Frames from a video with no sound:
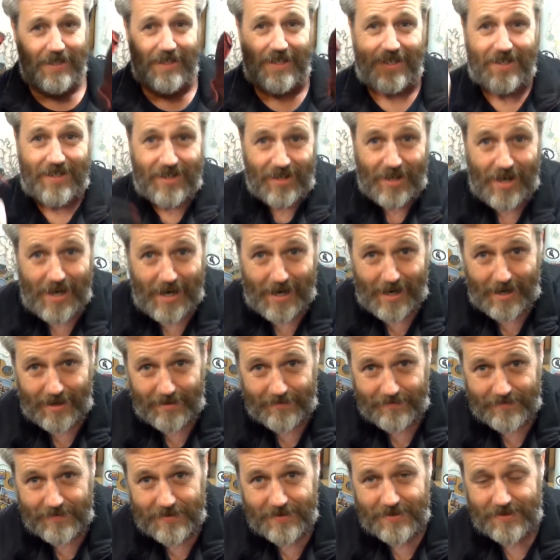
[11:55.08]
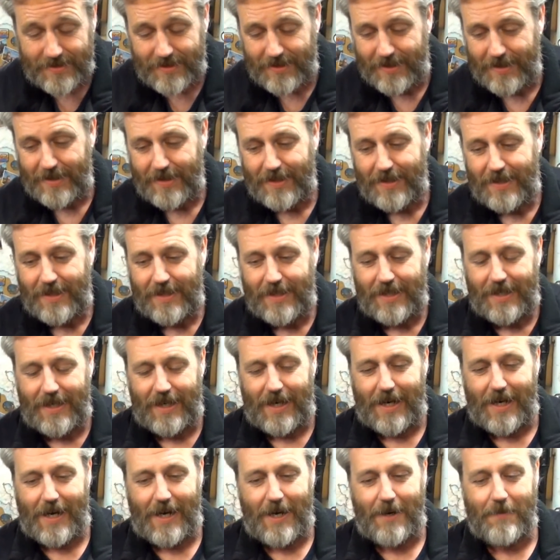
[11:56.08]
gloves,
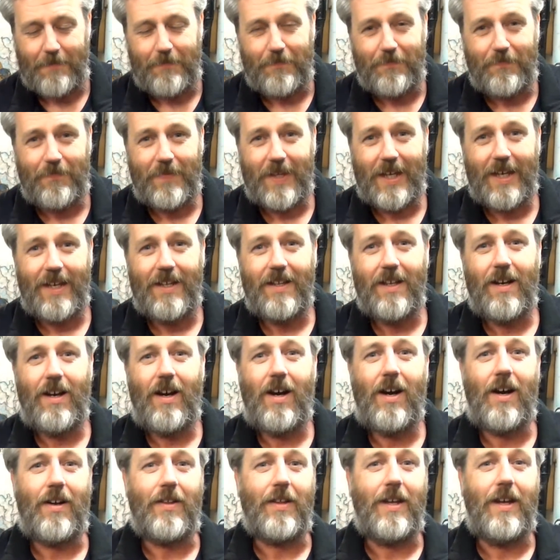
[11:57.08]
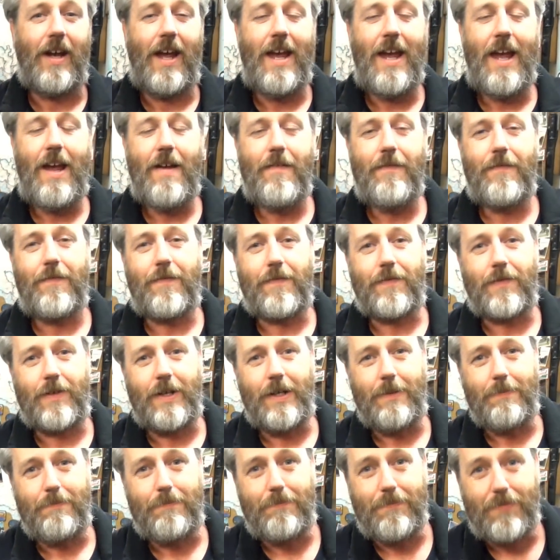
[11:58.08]
they're
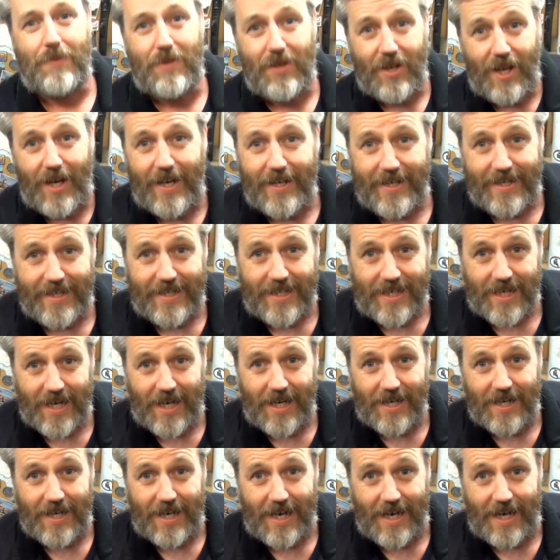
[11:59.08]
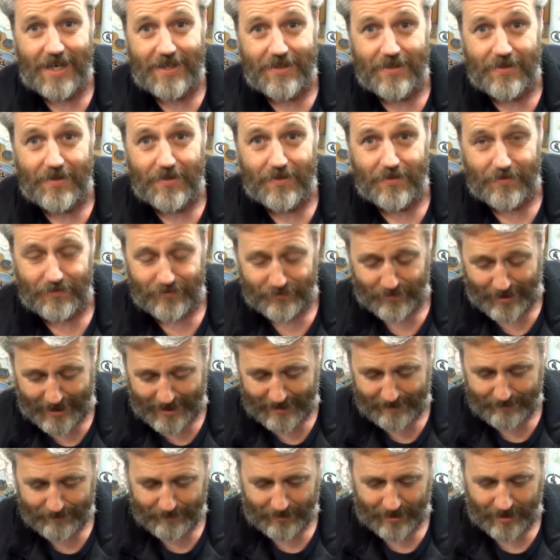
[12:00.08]
every bloody colour under the
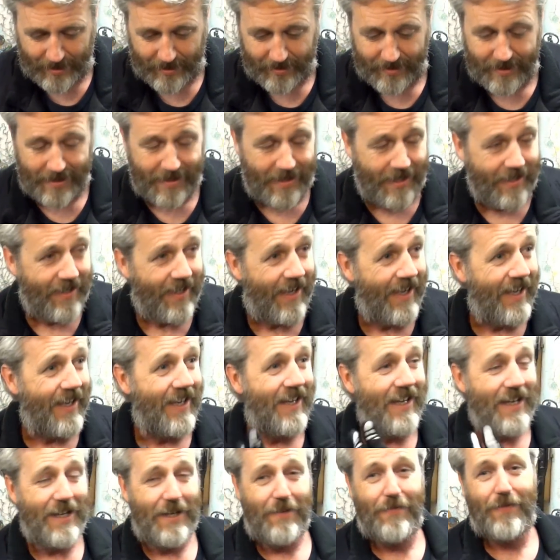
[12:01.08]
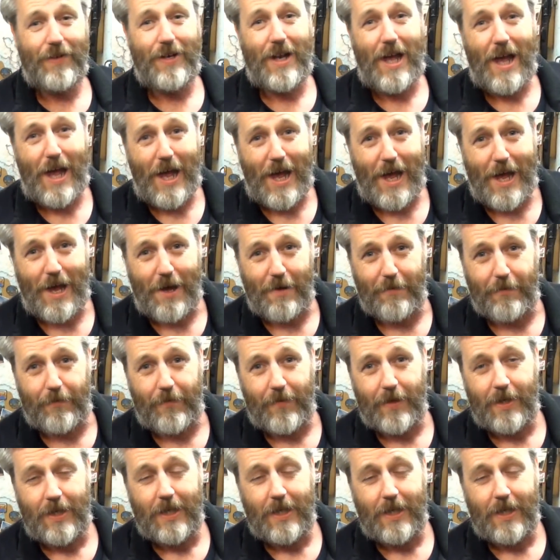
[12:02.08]
rainbow. They even have